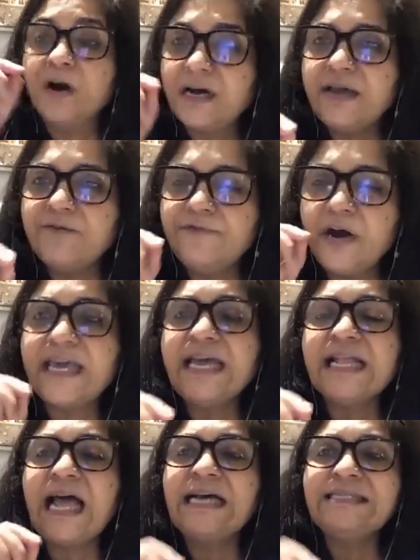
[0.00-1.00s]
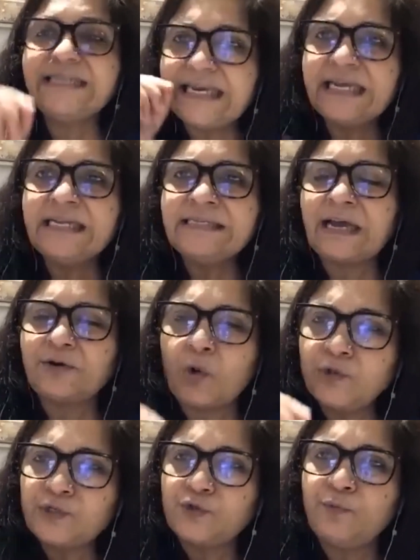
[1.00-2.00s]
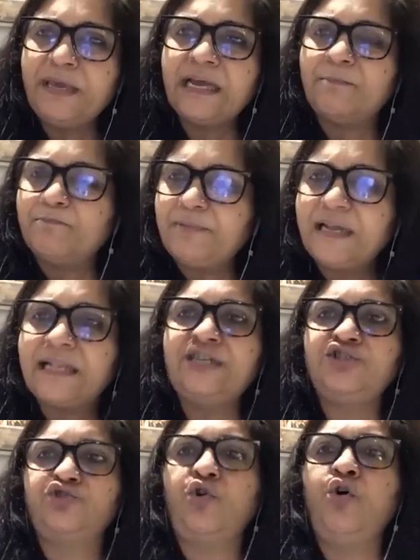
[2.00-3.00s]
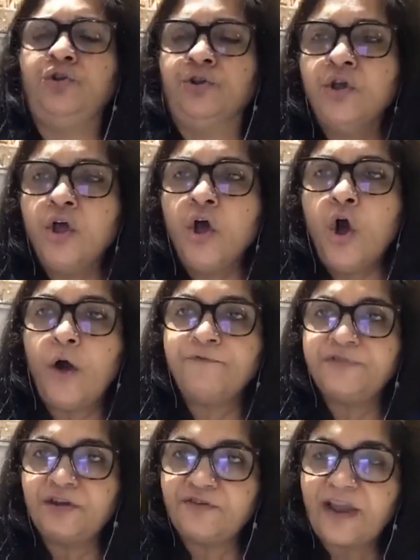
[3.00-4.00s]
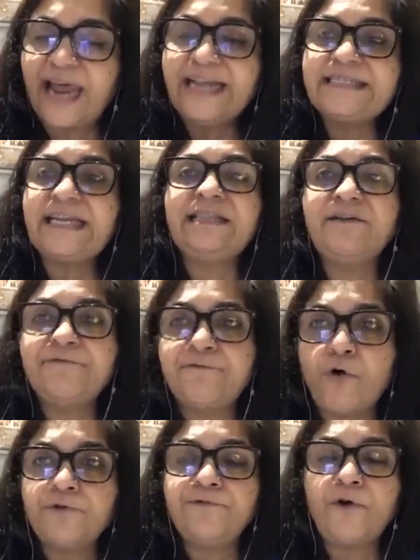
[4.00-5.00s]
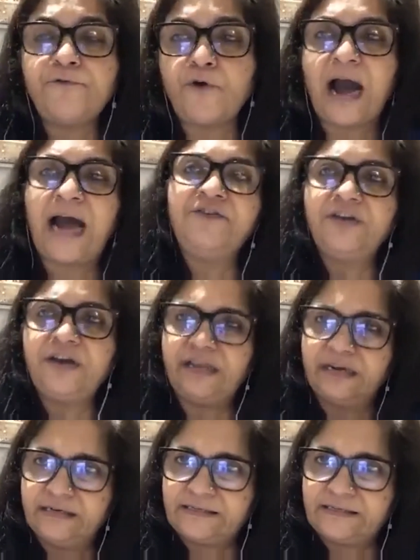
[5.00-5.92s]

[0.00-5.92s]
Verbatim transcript: working class Indians are also being completely shorn of the rights that they fought for 100 years.